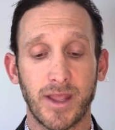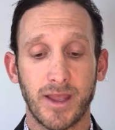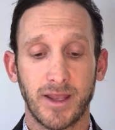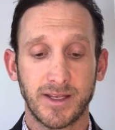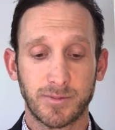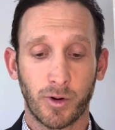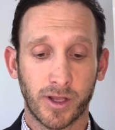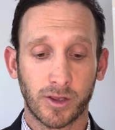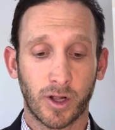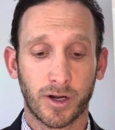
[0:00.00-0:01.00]
He spoke
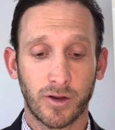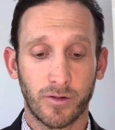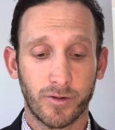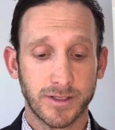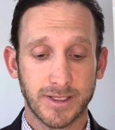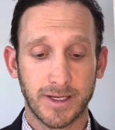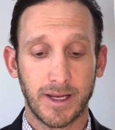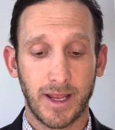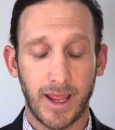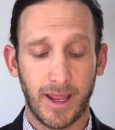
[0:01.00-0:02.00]
at Clark
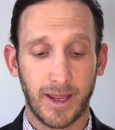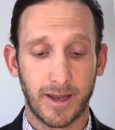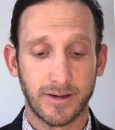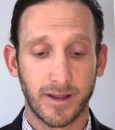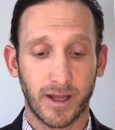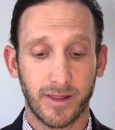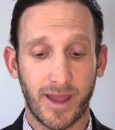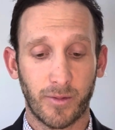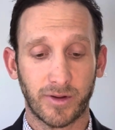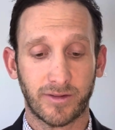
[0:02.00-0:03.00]
University, and
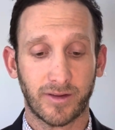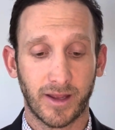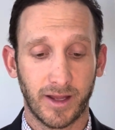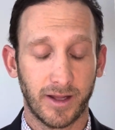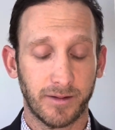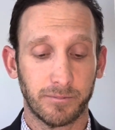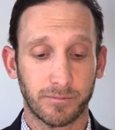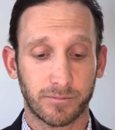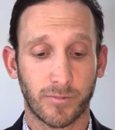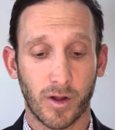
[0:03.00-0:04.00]
that was
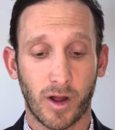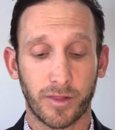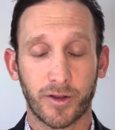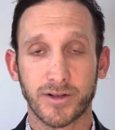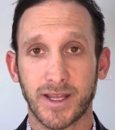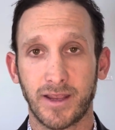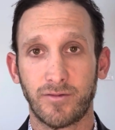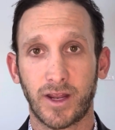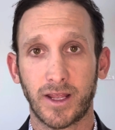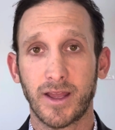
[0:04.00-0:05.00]
on Thursday
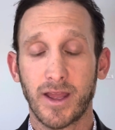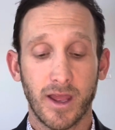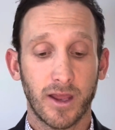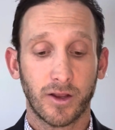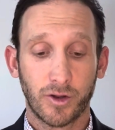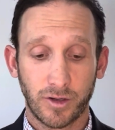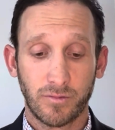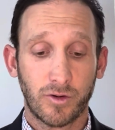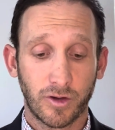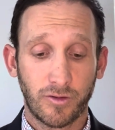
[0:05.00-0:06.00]
evening.
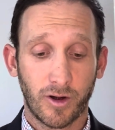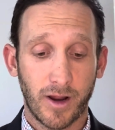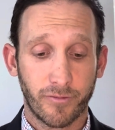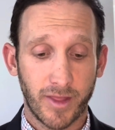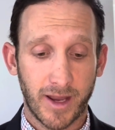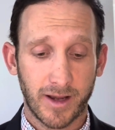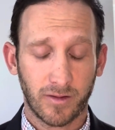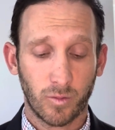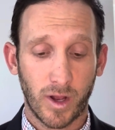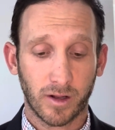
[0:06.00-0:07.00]
Good turnout for that
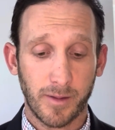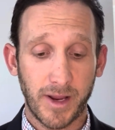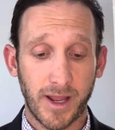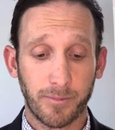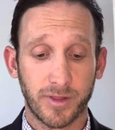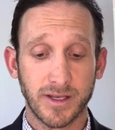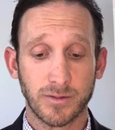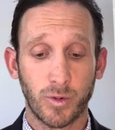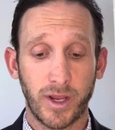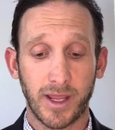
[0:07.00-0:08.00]
as well. Coming up
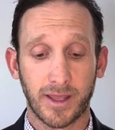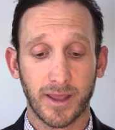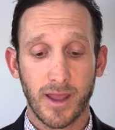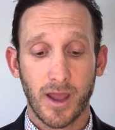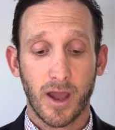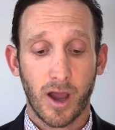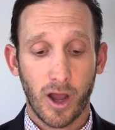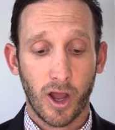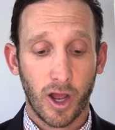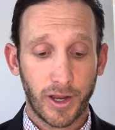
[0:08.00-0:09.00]
this week,
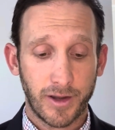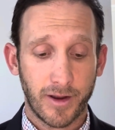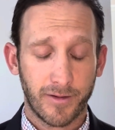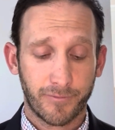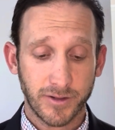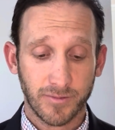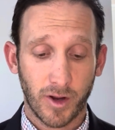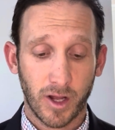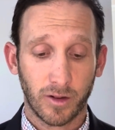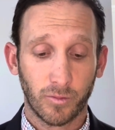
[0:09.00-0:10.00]
first of
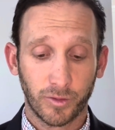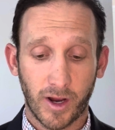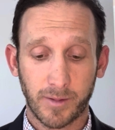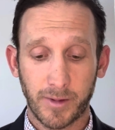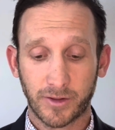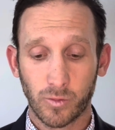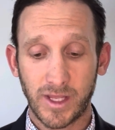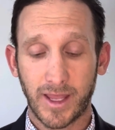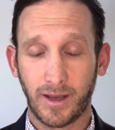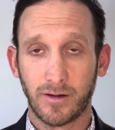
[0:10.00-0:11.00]
all, we'll talk about the
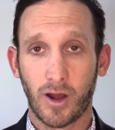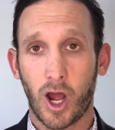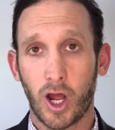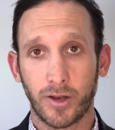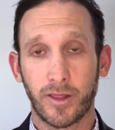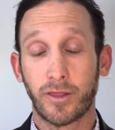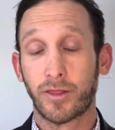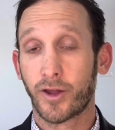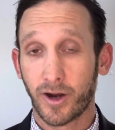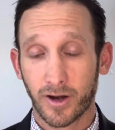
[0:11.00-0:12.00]
weekend. On the
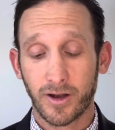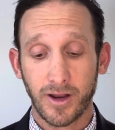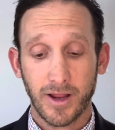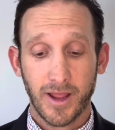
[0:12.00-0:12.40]
3rd,